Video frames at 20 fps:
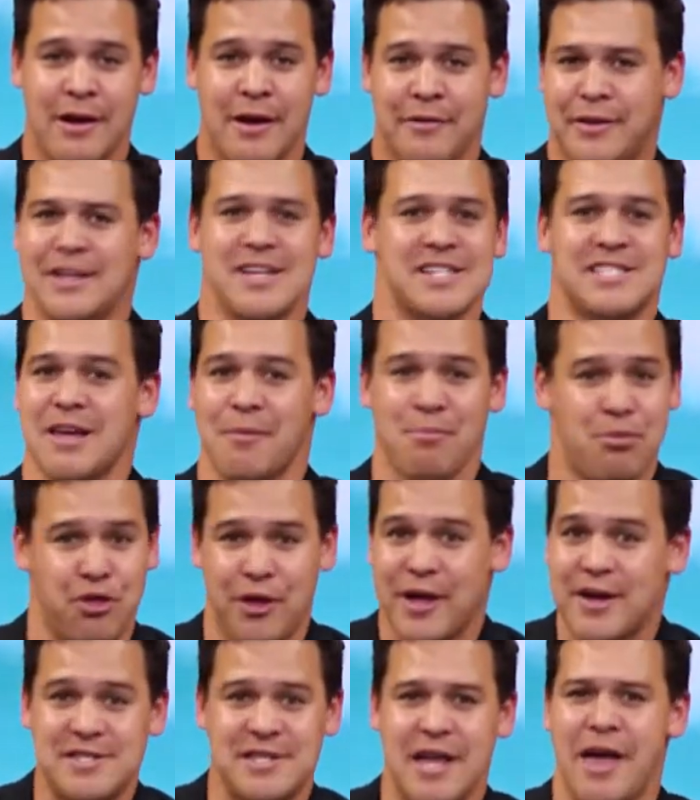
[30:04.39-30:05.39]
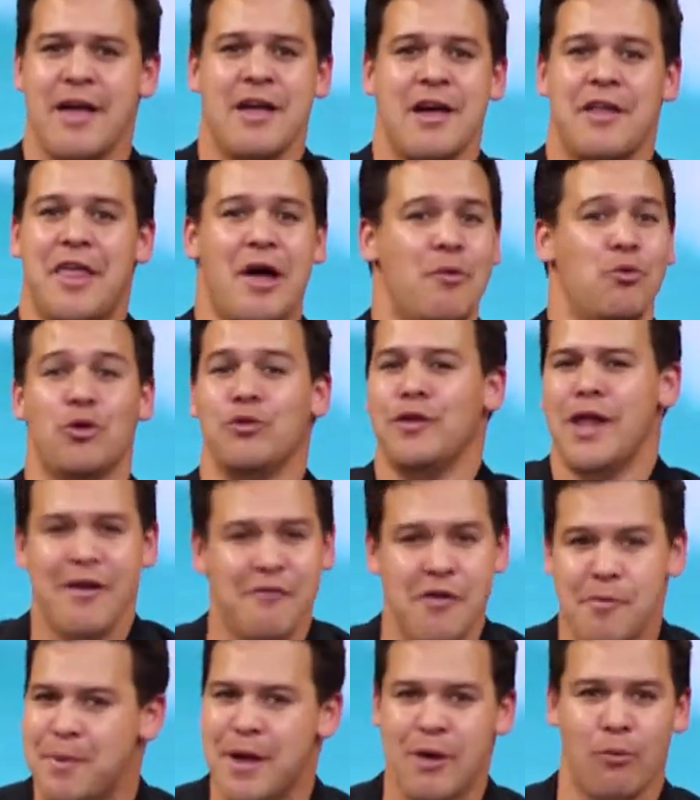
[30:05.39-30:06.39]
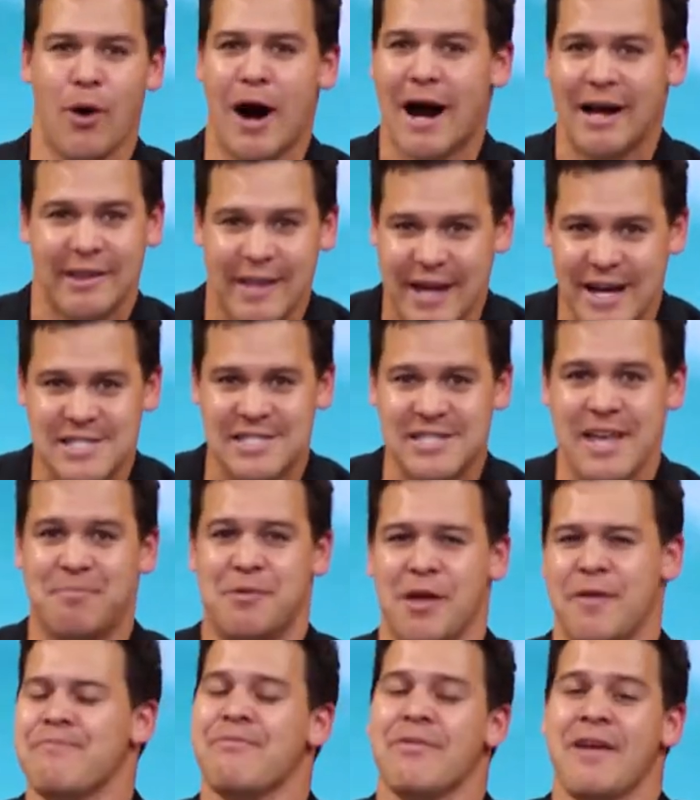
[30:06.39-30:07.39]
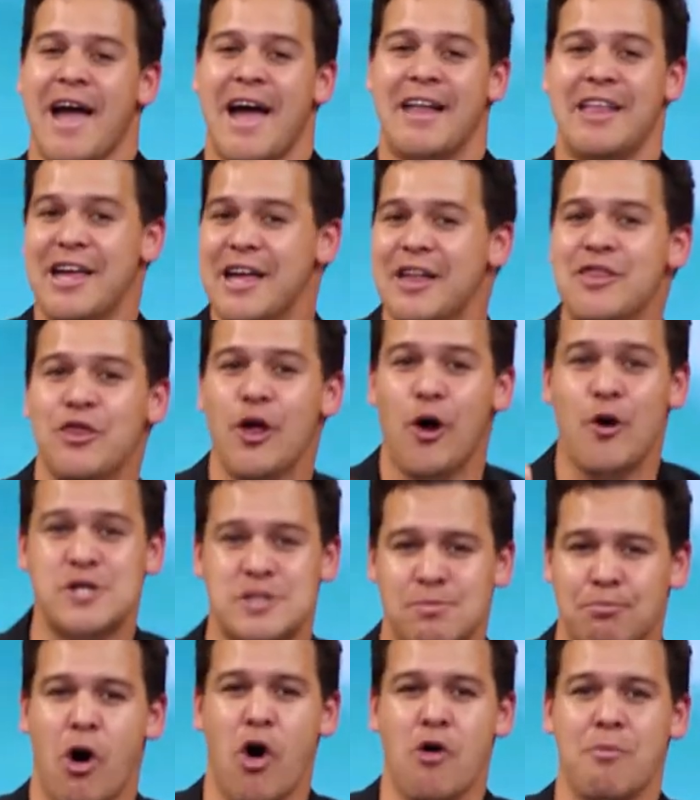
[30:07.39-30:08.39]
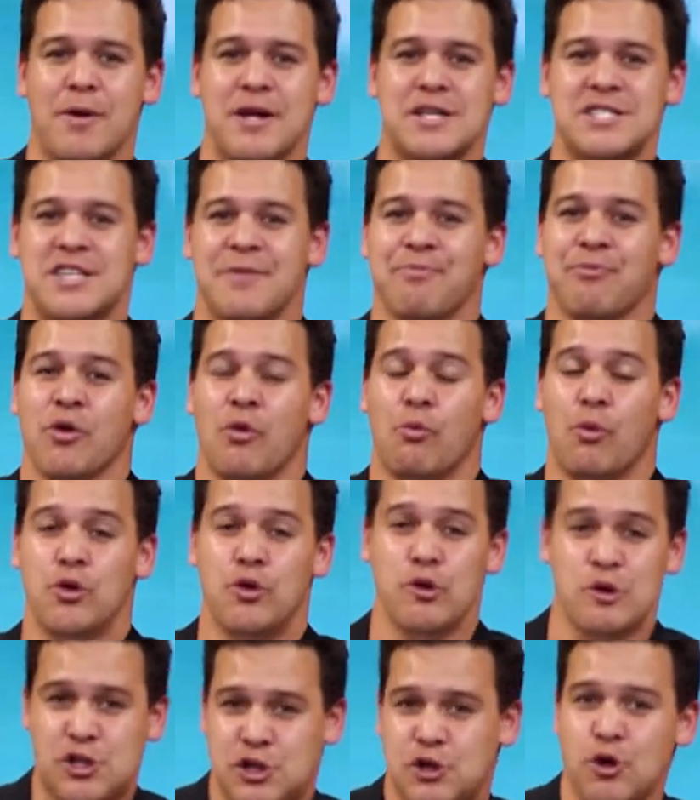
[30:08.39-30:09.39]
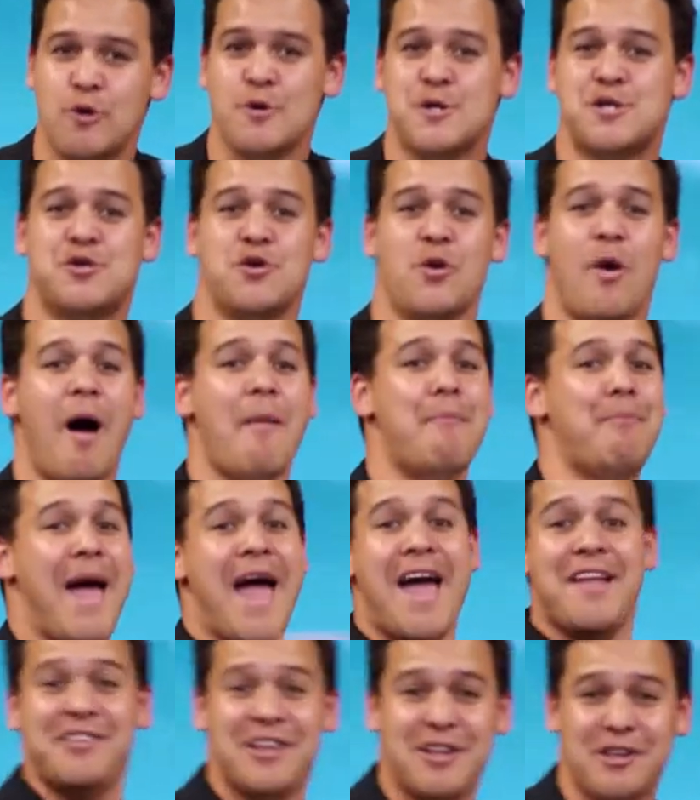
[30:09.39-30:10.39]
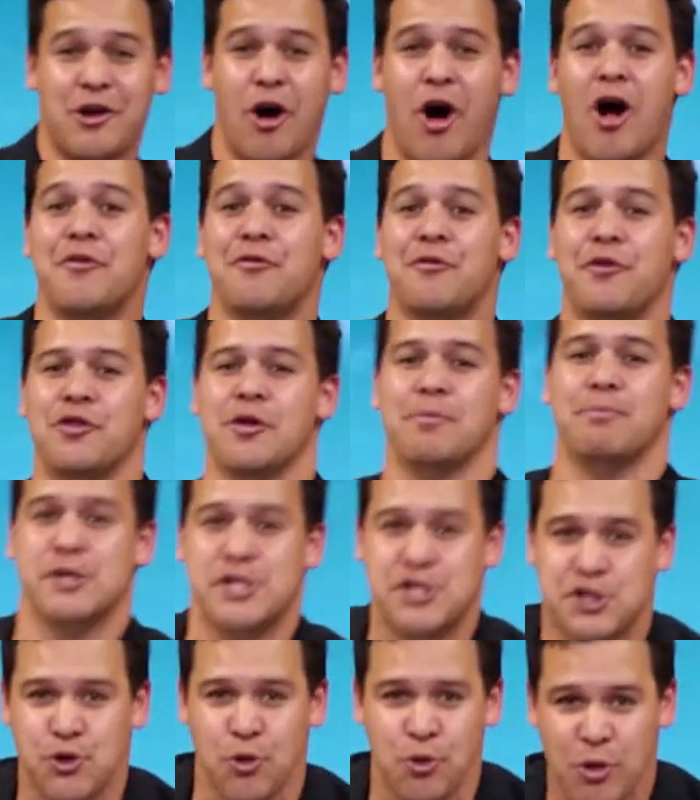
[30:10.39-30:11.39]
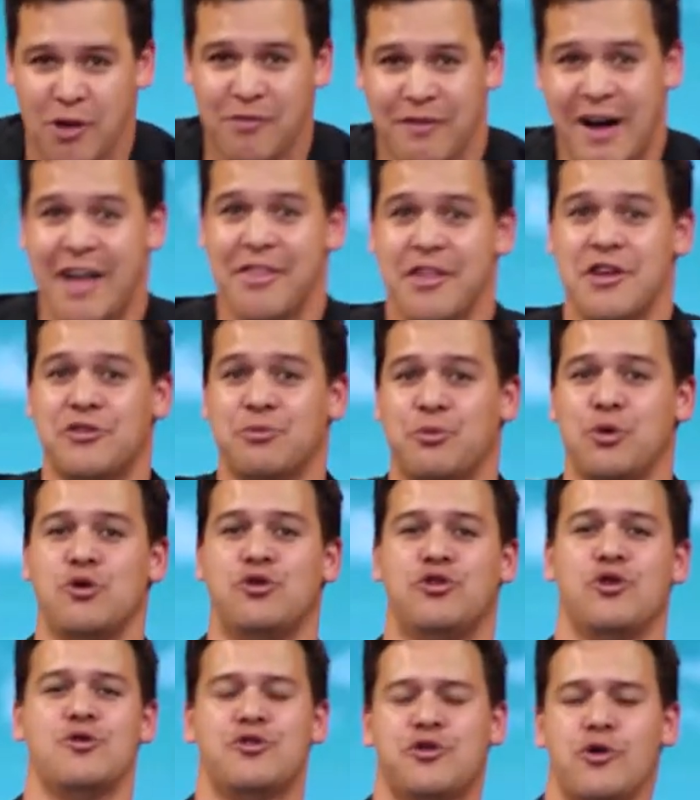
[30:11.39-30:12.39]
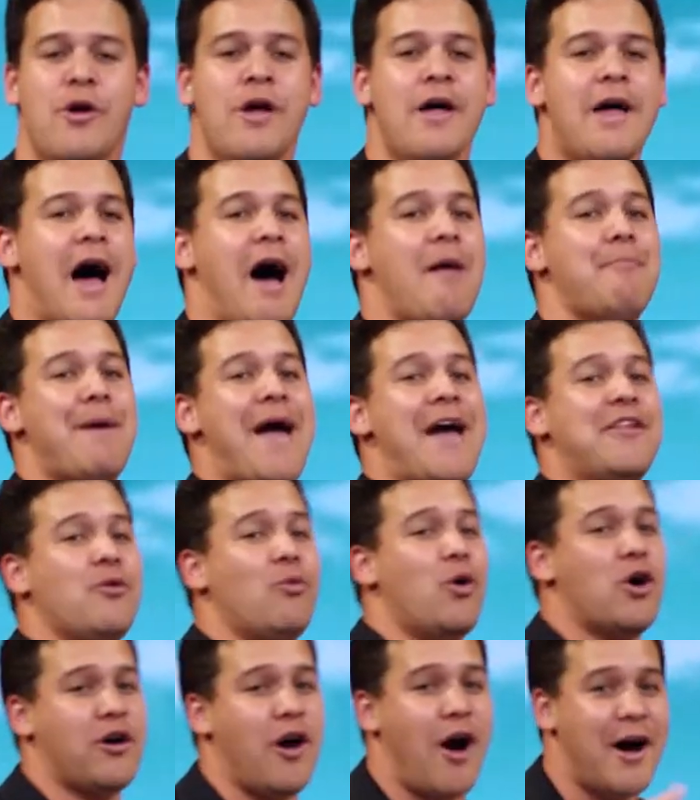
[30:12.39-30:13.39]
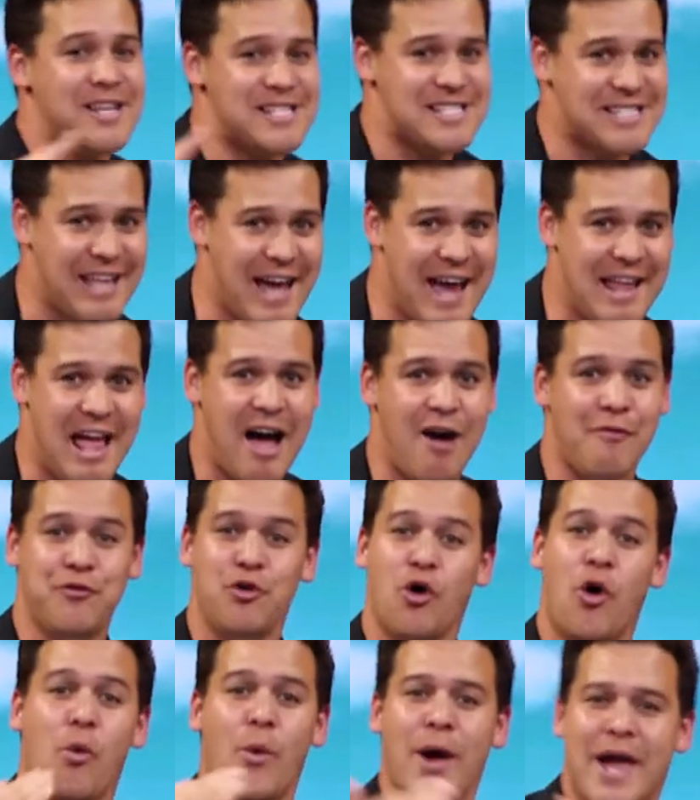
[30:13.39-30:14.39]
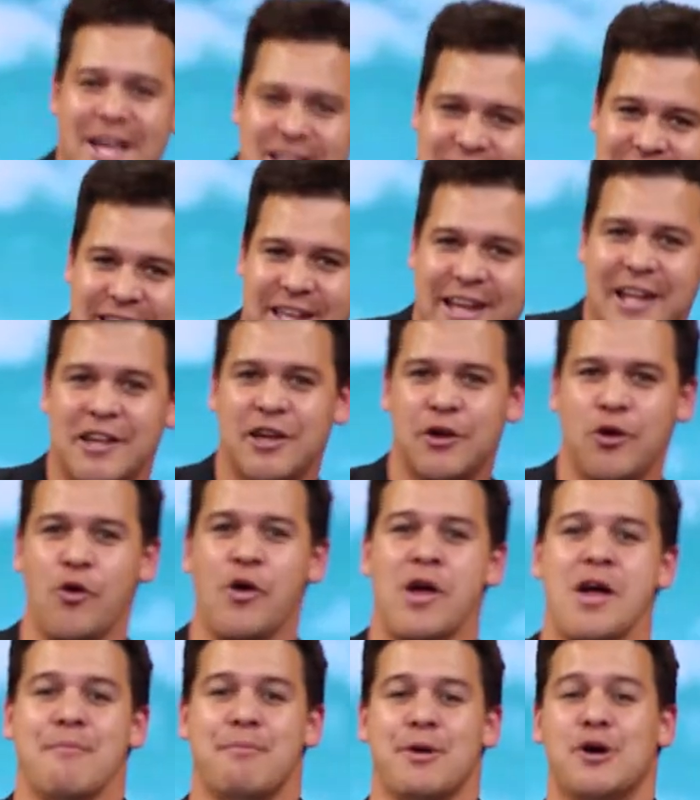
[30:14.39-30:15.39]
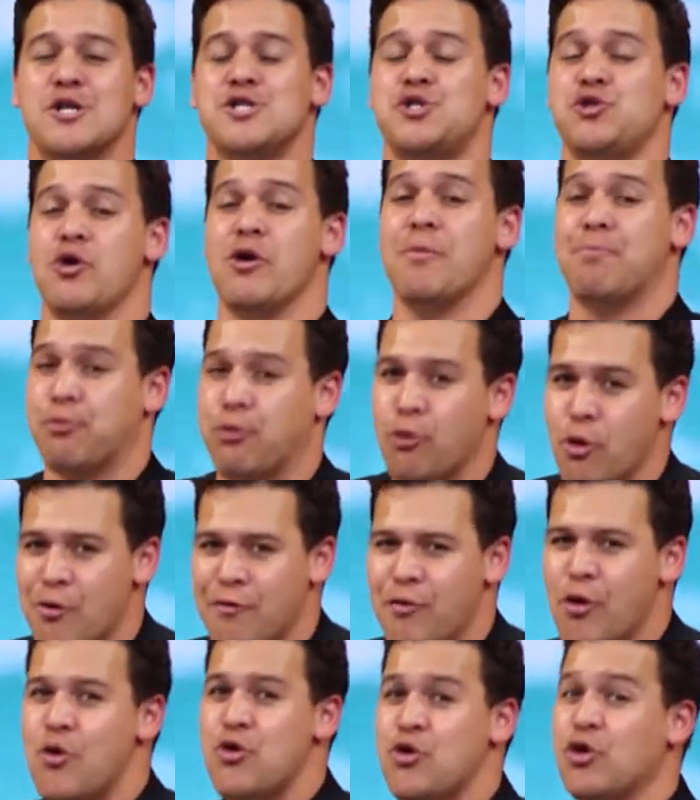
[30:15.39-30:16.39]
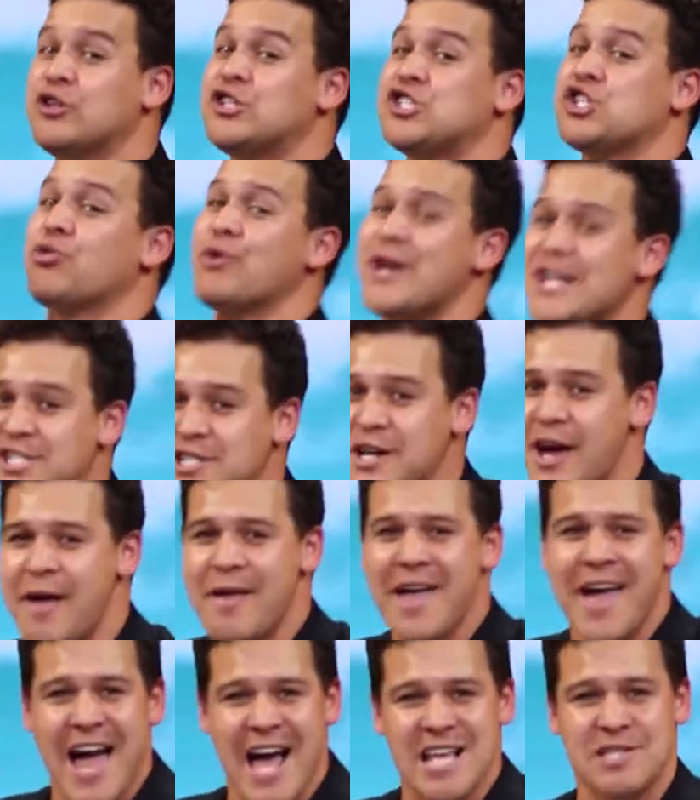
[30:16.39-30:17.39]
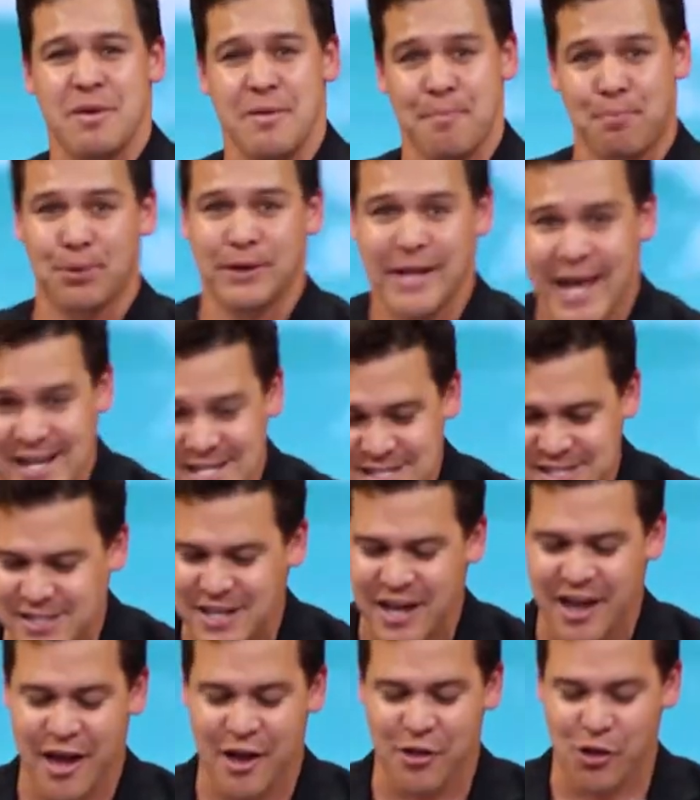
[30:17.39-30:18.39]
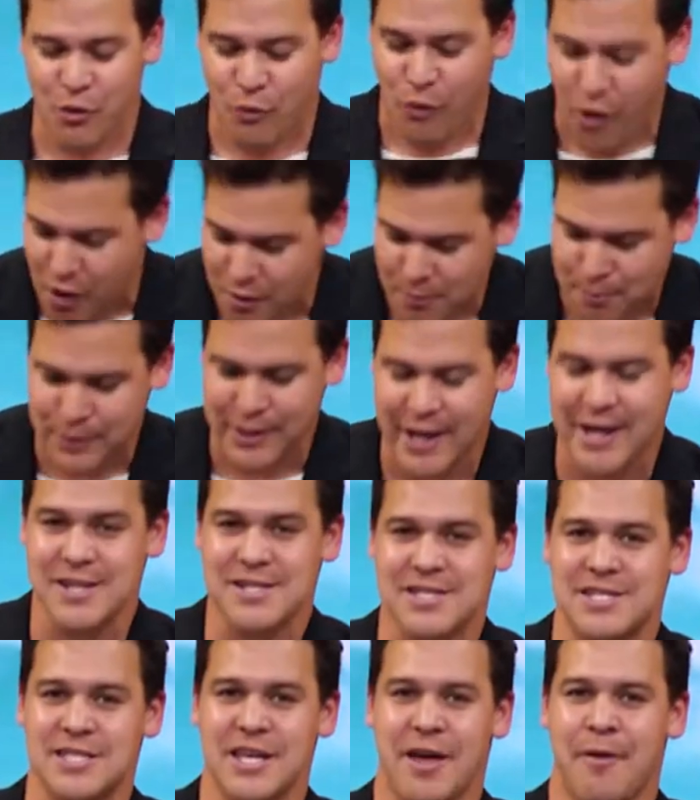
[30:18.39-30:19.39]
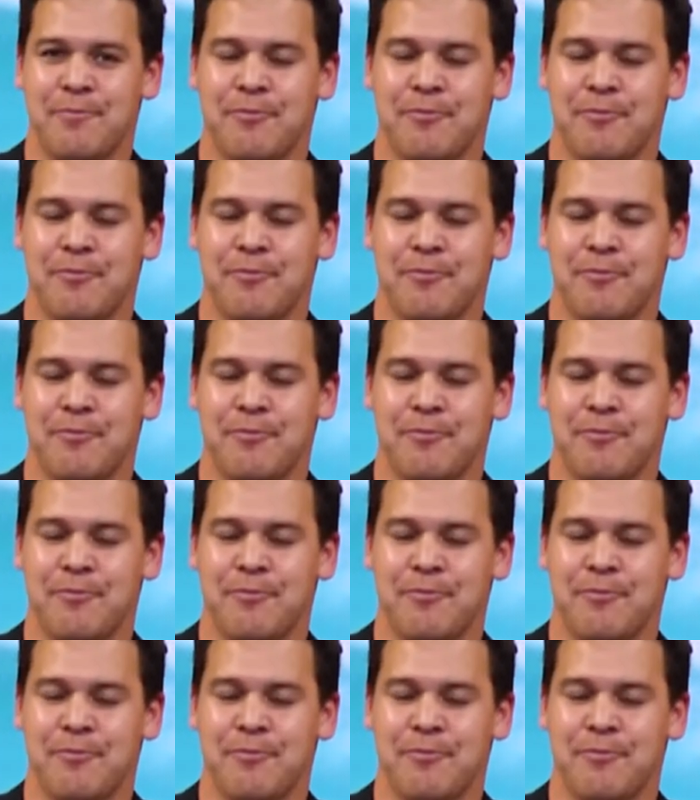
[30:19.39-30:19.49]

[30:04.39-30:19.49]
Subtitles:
There are some things that will never be widely accepted. And in those moments, will you choose to abandon God for the pursuit of others? Will you choose to abandon what God has laid out for you or where He's leading you because your approval, your treasure has been placed in the wrong place?